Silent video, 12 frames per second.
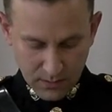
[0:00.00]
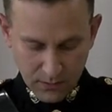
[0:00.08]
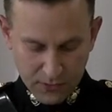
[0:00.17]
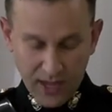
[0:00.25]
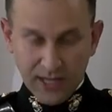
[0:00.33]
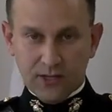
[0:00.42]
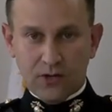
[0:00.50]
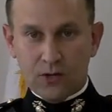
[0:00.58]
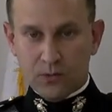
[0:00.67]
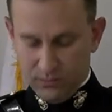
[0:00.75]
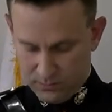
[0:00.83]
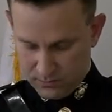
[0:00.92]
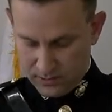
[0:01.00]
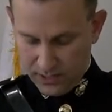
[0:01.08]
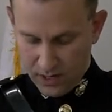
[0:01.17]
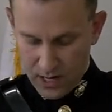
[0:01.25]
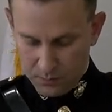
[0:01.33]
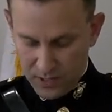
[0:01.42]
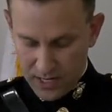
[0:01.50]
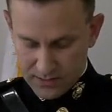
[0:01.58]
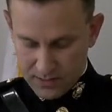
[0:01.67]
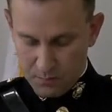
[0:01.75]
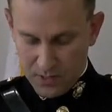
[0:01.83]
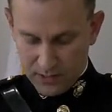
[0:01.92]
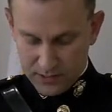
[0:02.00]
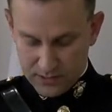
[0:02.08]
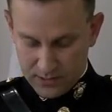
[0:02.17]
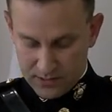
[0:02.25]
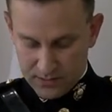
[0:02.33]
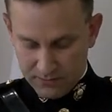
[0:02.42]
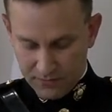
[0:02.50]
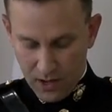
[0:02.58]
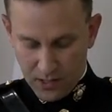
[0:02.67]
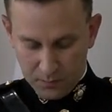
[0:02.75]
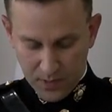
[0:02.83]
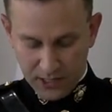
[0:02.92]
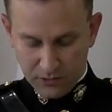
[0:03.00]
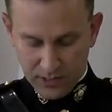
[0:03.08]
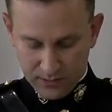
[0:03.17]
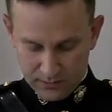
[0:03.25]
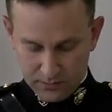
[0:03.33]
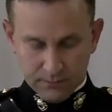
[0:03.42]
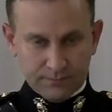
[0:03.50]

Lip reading: Thank you, and God bless to Millis's fallen patriots.